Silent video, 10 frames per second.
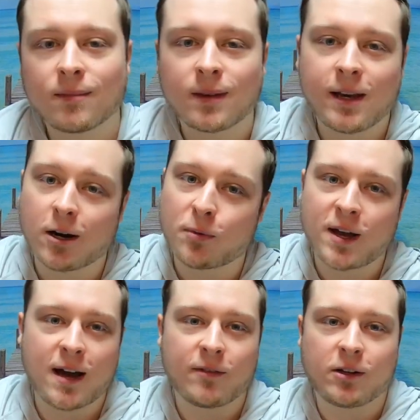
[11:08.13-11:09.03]
Here we
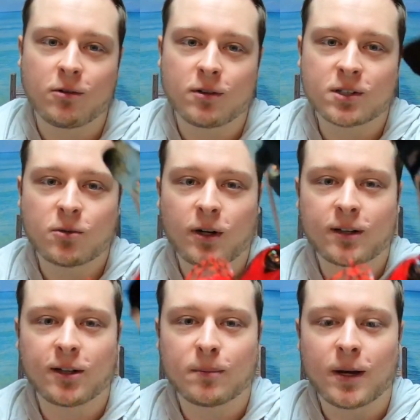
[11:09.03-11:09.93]
have a Guggen Squad
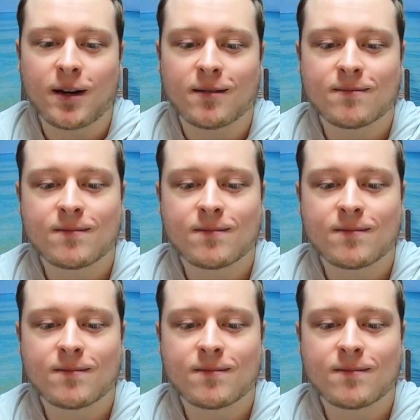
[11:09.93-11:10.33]
clickbait.